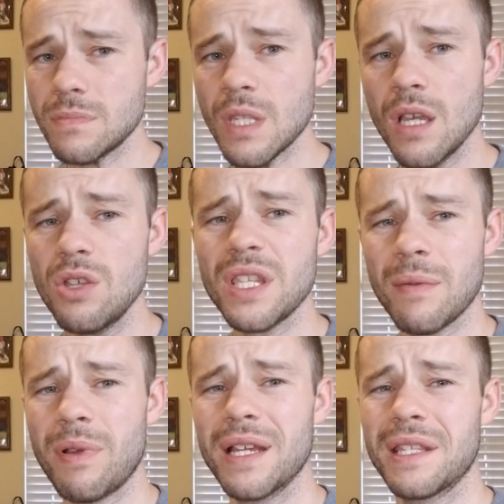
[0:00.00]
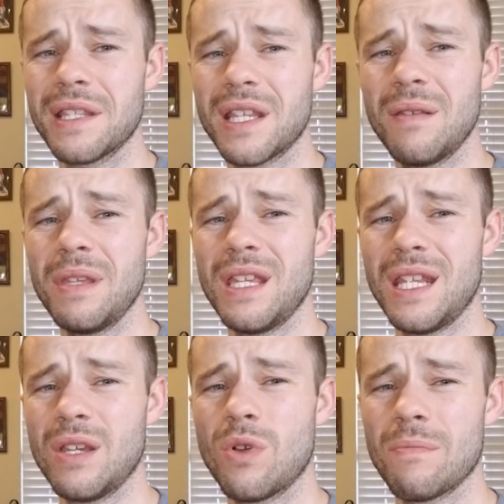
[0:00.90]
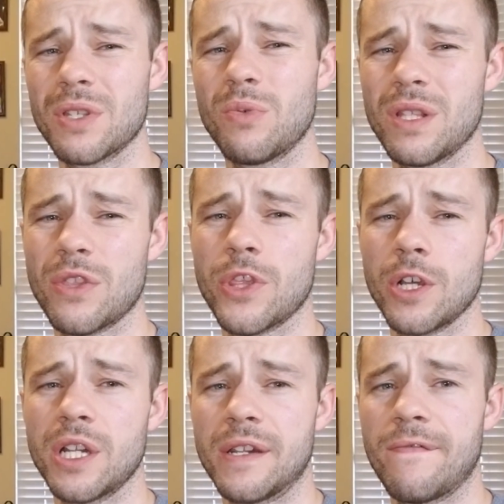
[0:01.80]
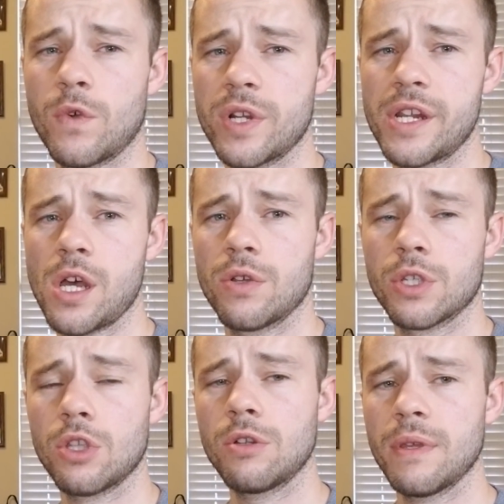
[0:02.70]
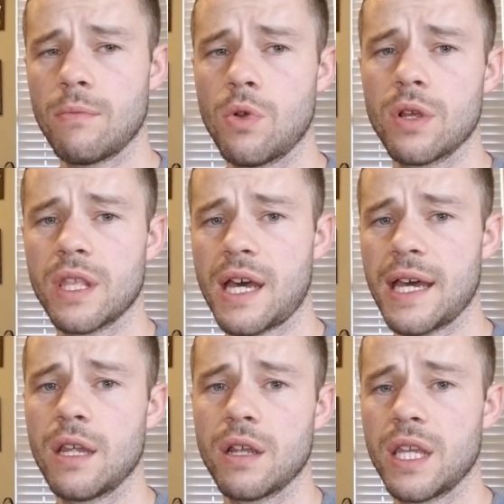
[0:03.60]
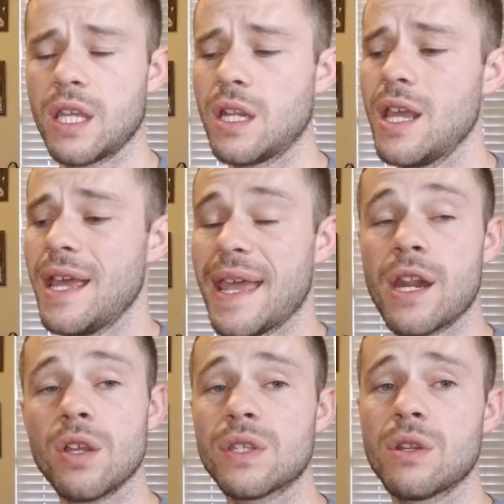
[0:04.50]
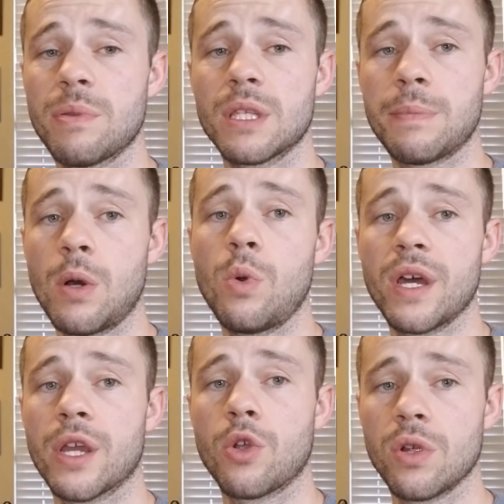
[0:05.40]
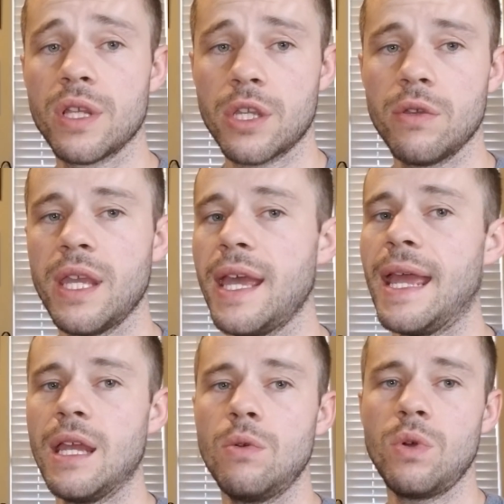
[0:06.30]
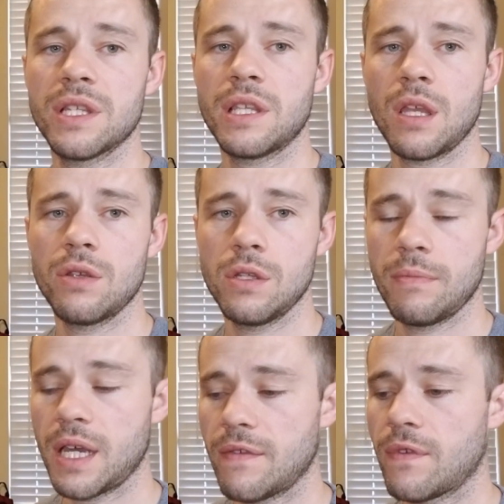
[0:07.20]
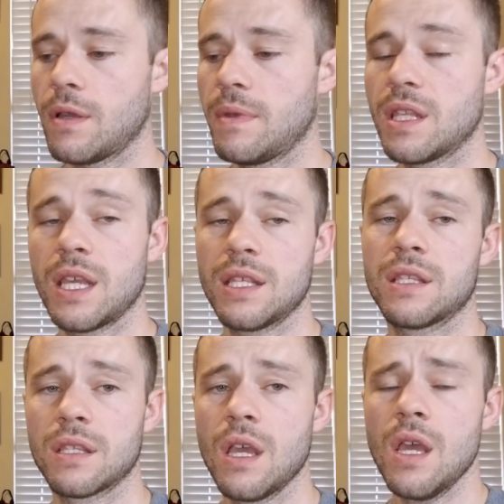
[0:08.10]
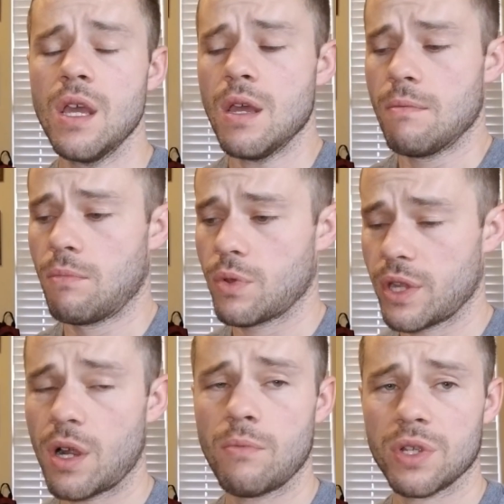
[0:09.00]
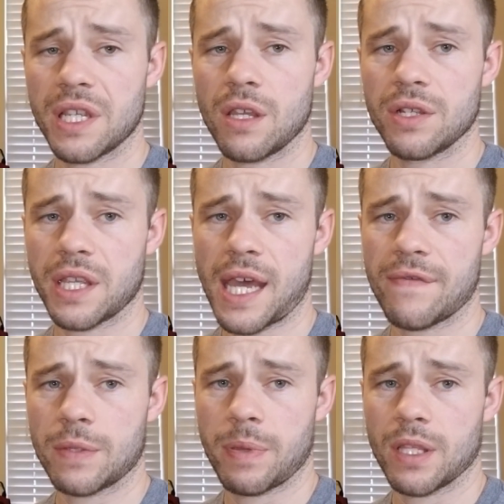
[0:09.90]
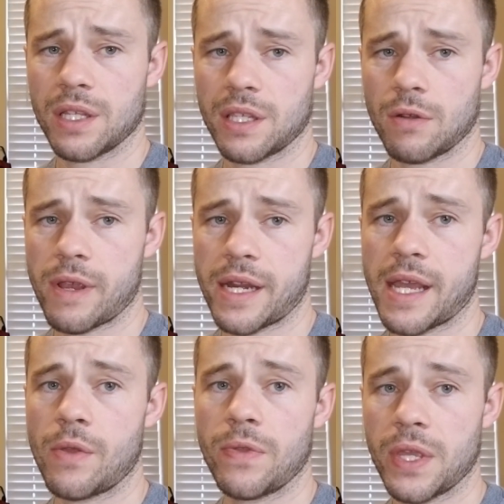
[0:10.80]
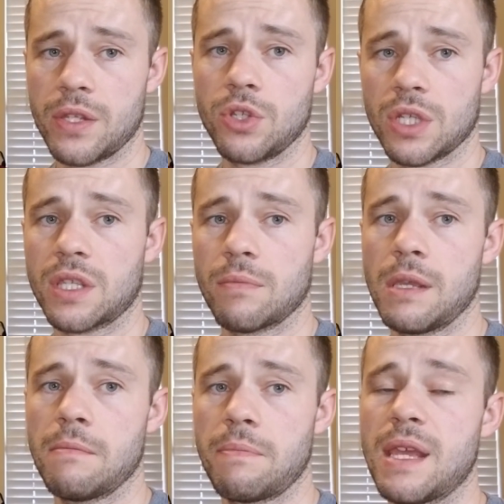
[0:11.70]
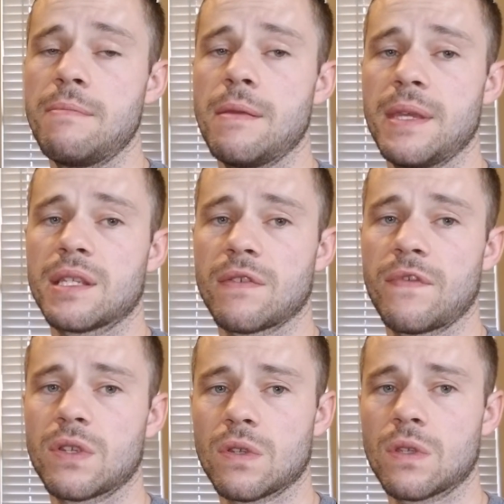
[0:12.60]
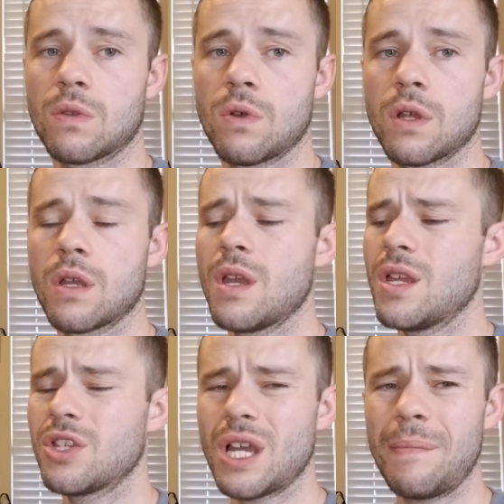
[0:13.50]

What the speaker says: it looks like pricing is going to be anywhere between $30 to $40, so a little bit more on the higher end. And it also depends upon what acrylic you get and what seller you buy it from. There are more sellers that have this pin listed right now than just the Penbbs official store. Shop